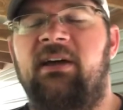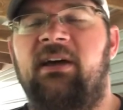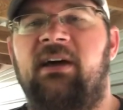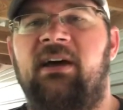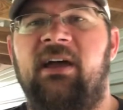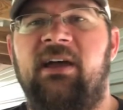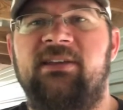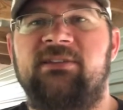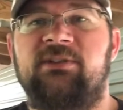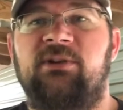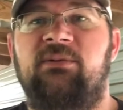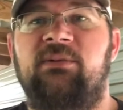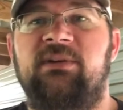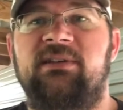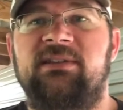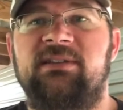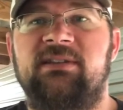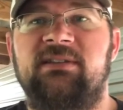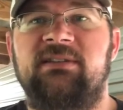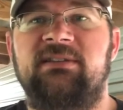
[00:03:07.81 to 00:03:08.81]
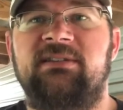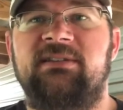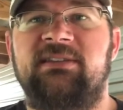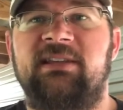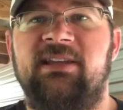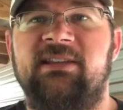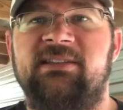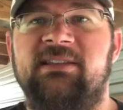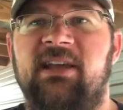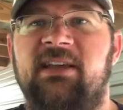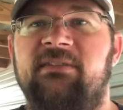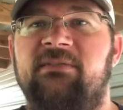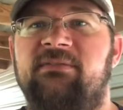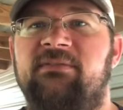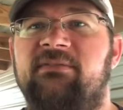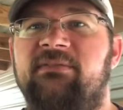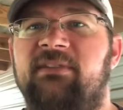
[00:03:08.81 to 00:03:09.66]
As always, stay safe